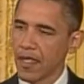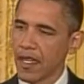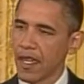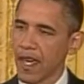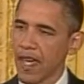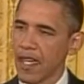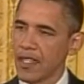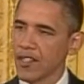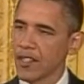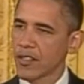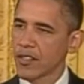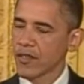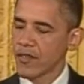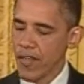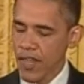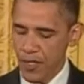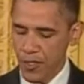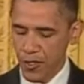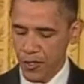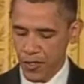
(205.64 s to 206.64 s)
I just
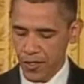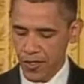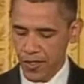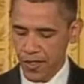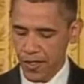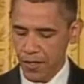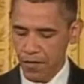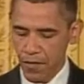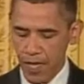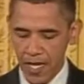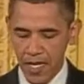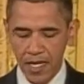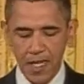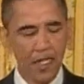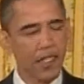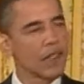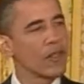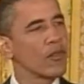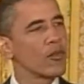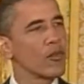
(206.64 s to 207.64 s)
finished a
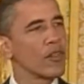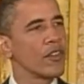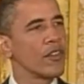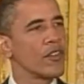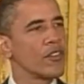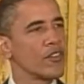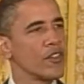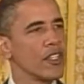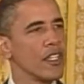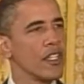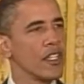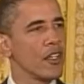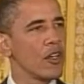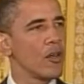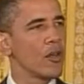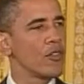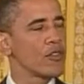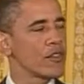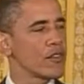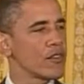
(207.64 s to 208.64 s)
meeting with the
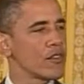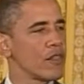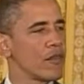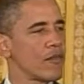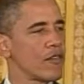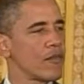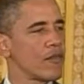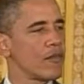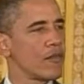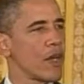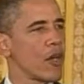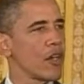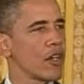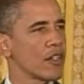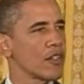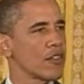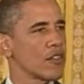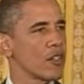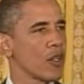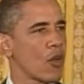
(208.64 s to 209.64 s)
CEOs of some of
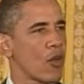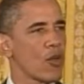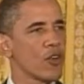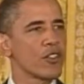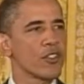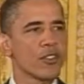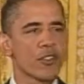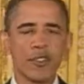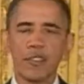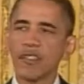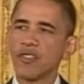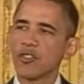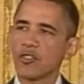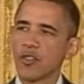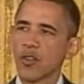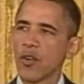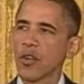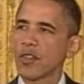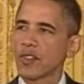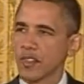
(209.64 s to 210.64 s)
America's largest
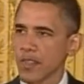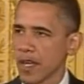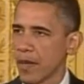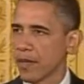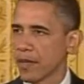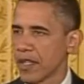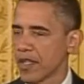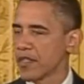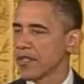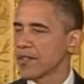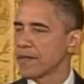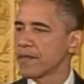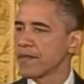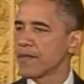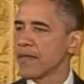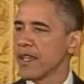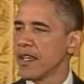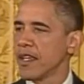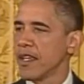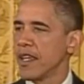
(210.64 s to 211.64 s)
insurance companies
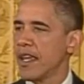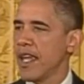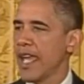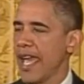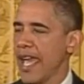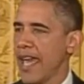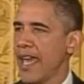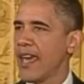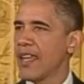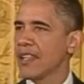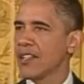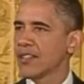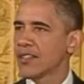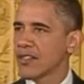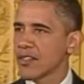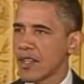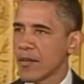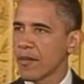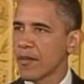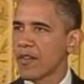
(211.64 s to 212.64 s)
and
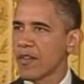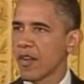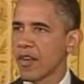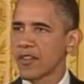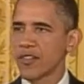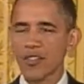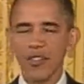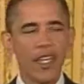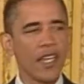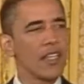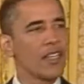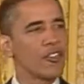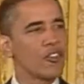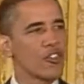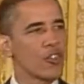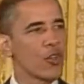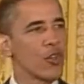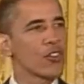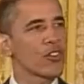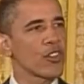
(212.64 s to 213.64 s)
some of our state
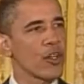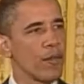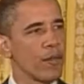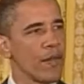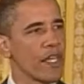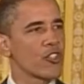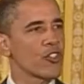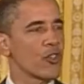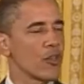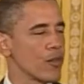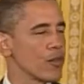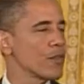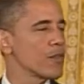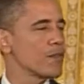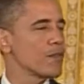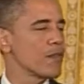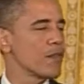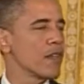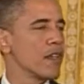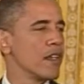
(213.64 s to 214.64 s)
insurance commissioners,
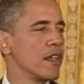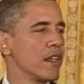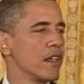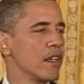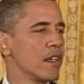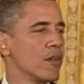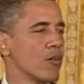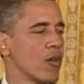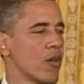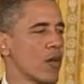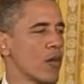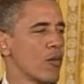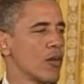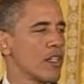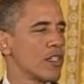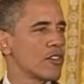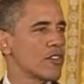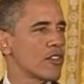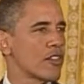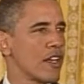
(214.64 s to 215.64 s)
where we
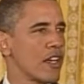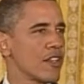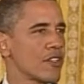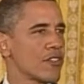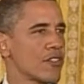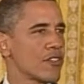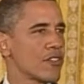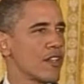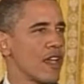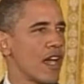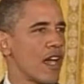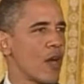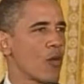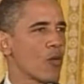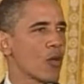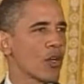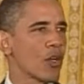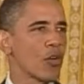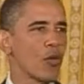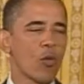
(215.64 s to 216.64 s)
discussed how
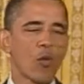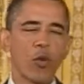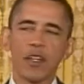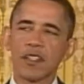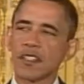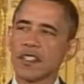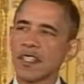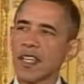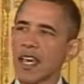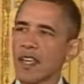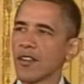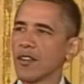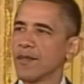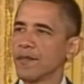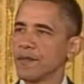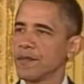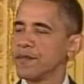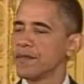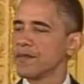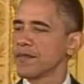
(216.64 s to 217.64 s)
we're going to work together
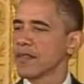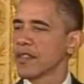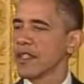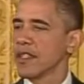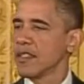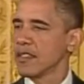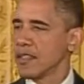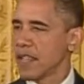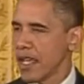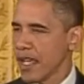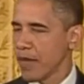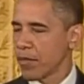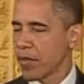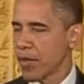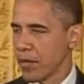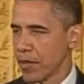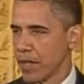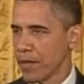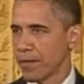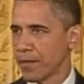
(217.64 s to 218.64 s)
to
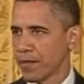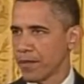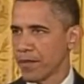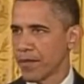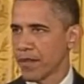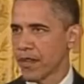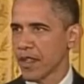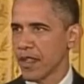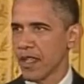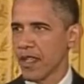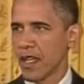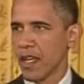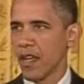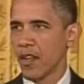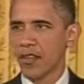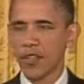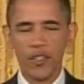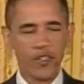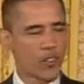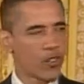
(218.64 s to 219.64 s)
implement
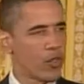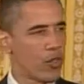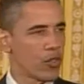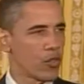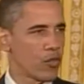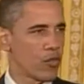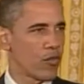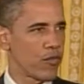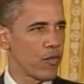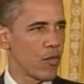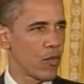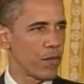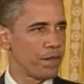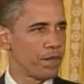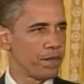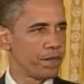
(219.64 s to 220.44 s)
health insurance reform.